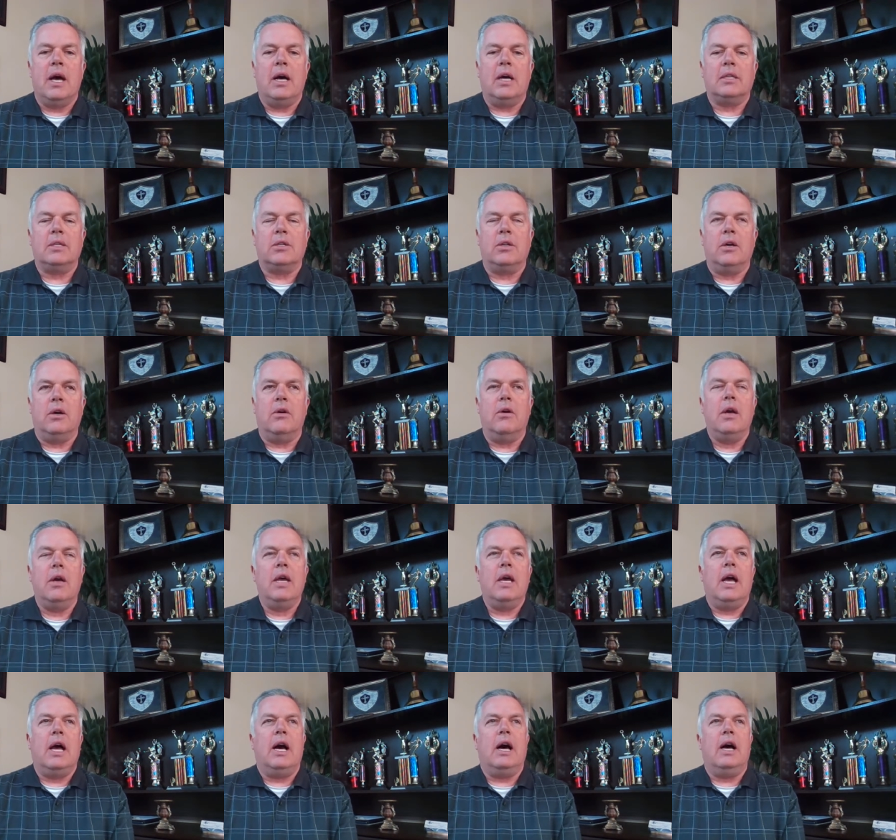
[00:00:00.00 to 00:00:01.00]
Uh, so
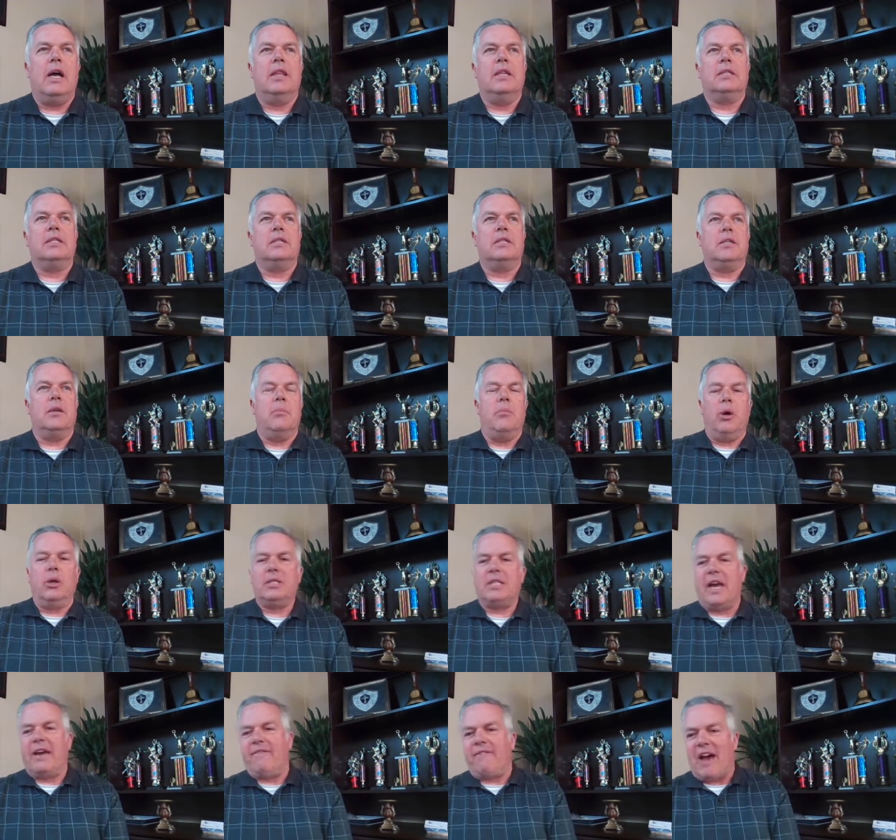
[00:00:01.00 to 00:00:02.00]
uh, this is a
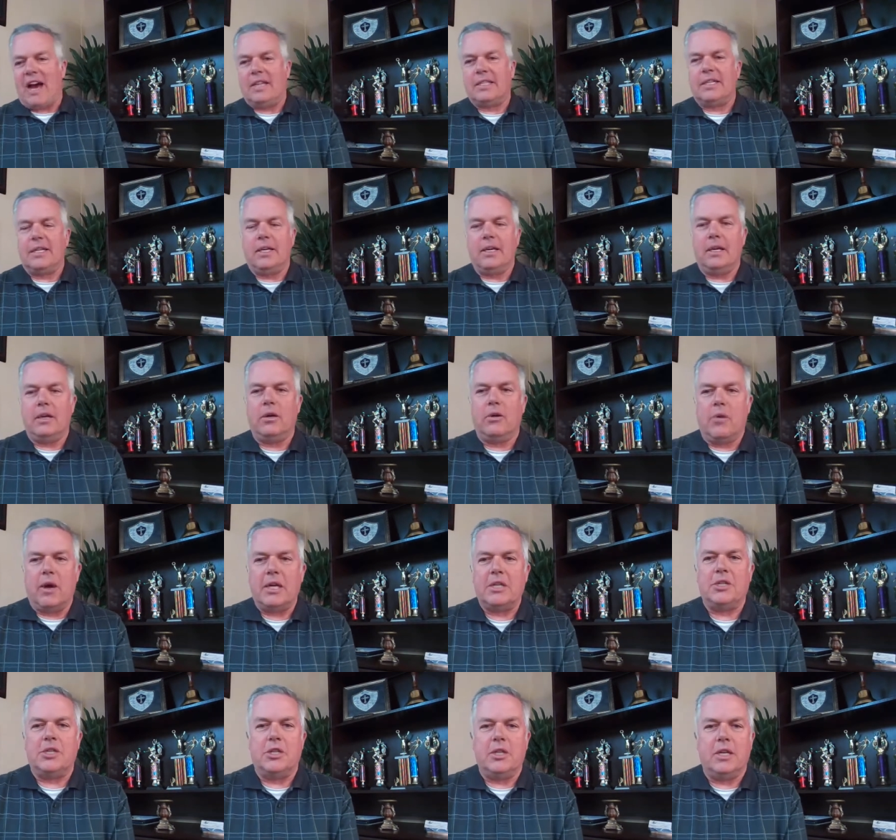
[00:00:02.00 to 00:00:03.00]
multifaceted
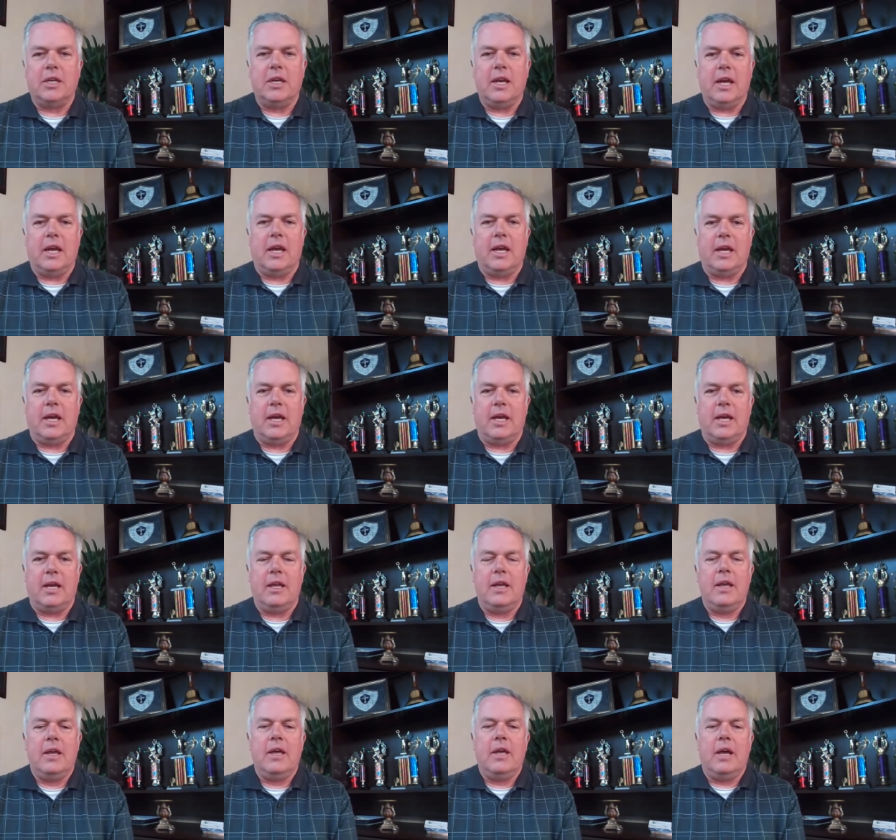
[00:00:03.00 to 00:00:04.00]
question
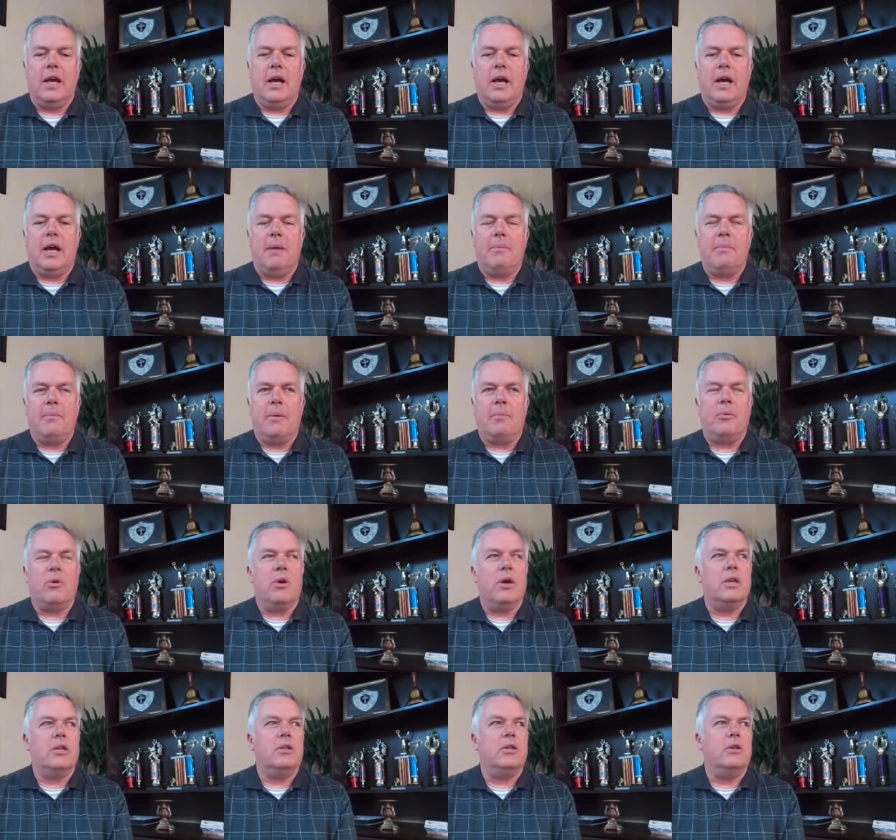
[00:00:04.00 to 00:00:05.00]
and um, I'm
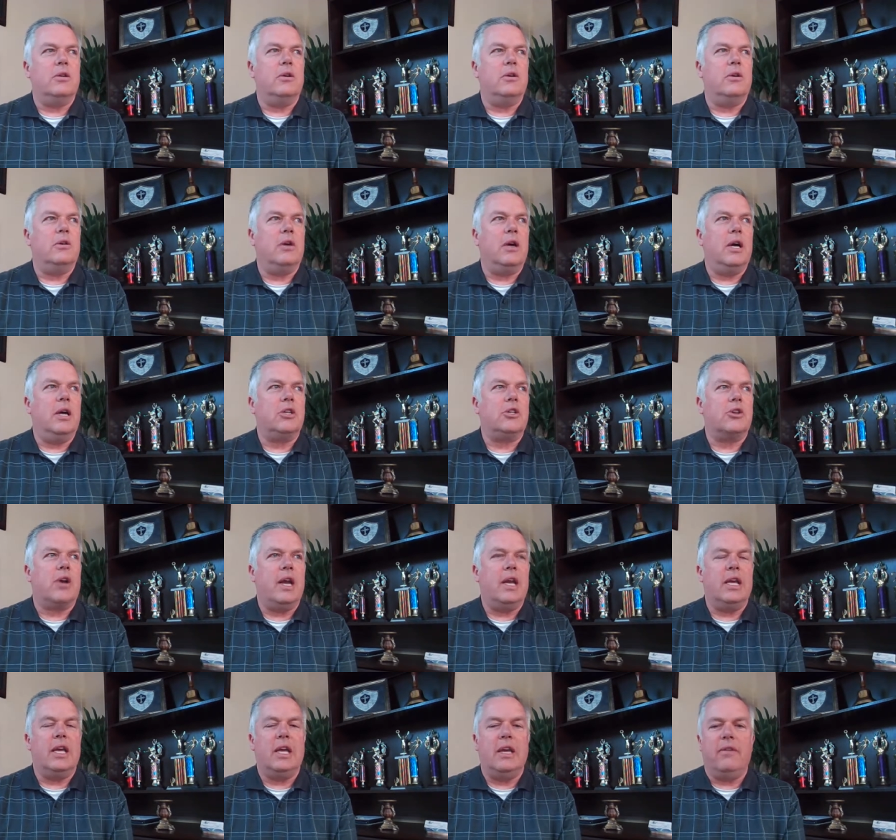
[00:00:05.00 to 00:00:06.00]
going to uh,
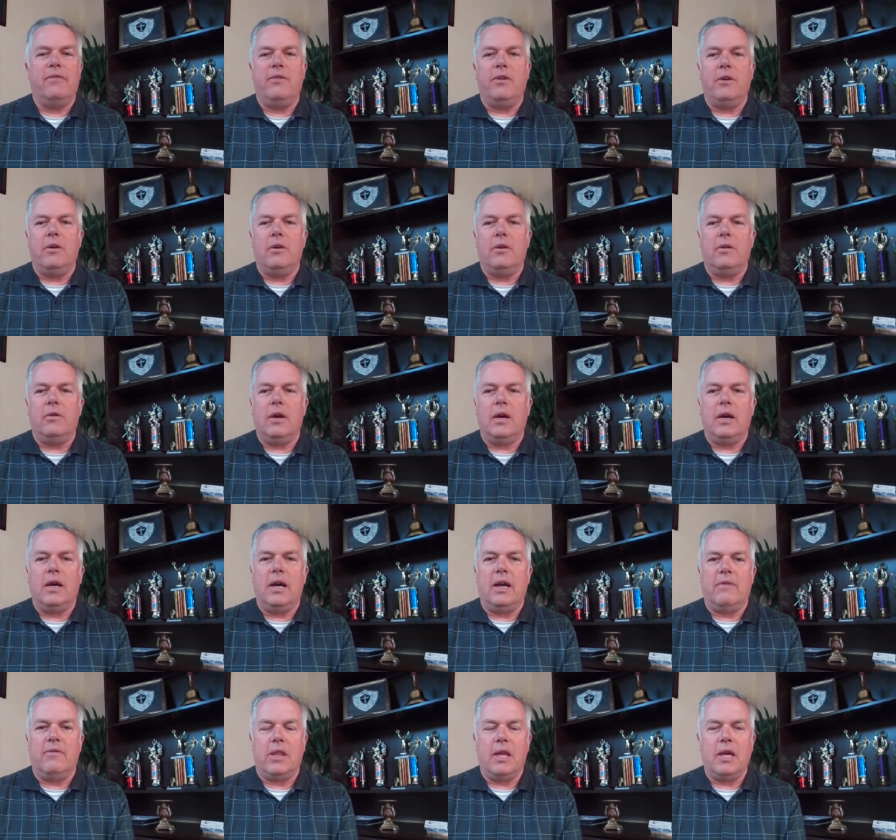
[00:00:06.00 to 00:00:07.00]
try to give you
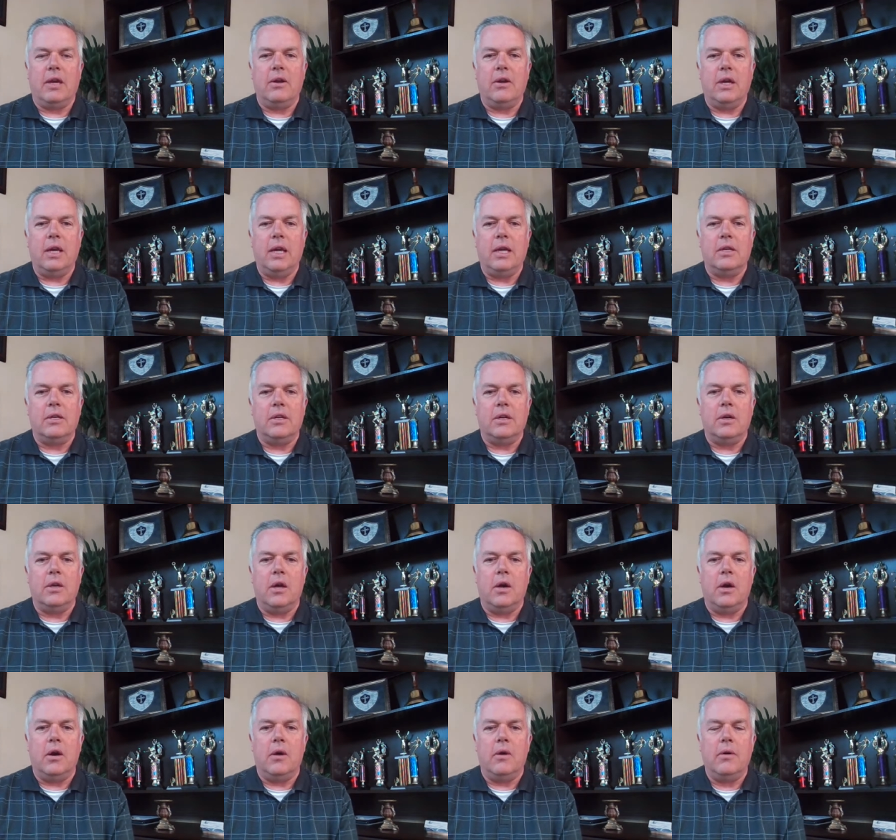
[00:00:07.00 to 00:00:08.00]
uh, everything you need to
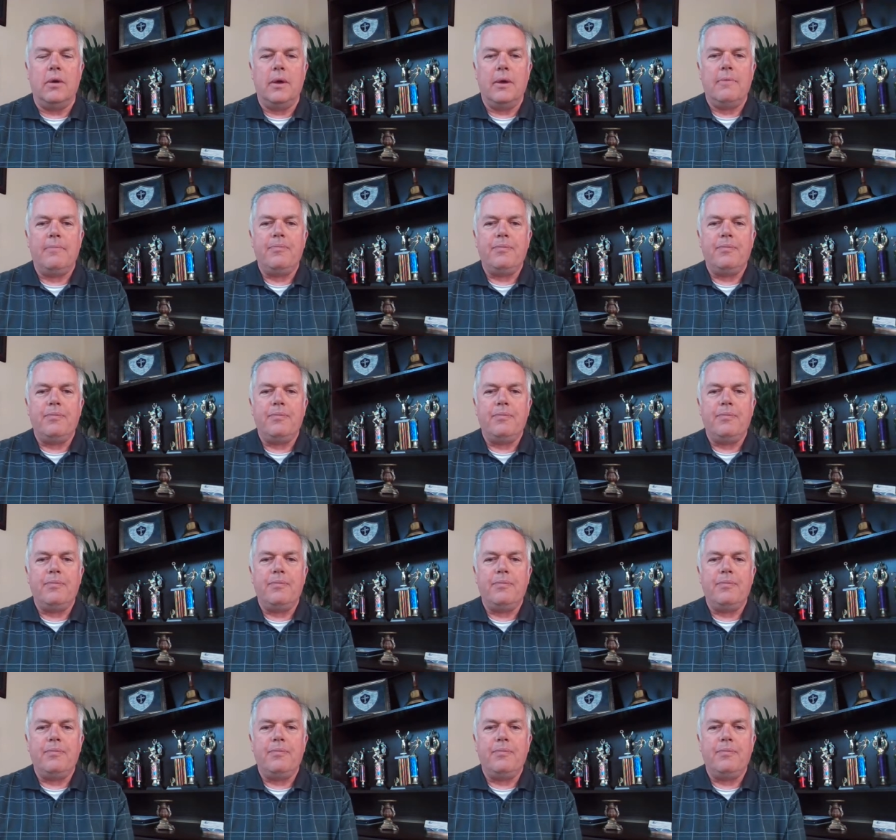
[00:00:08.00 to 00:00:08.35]
know